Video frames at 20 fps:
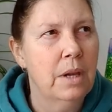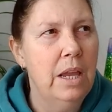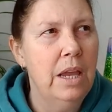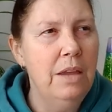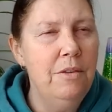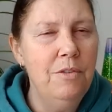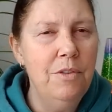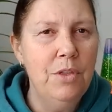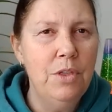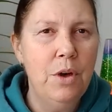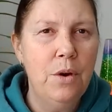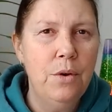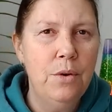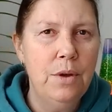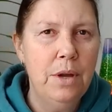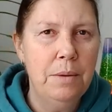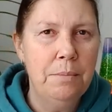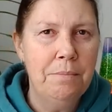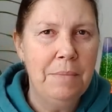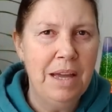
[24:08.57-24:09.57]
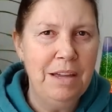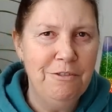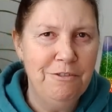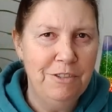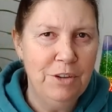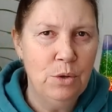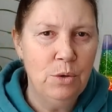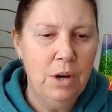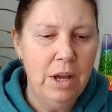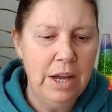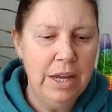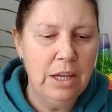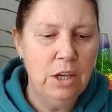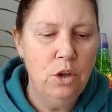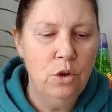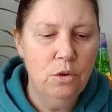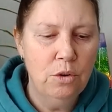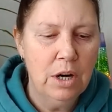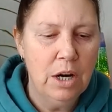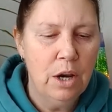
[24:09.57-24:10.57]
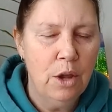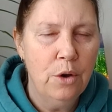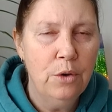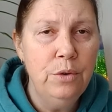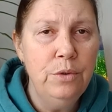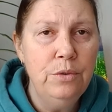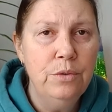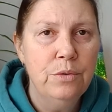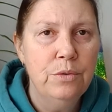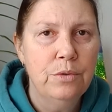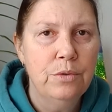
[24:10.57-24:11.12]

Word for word: even though it may feel like you're alone,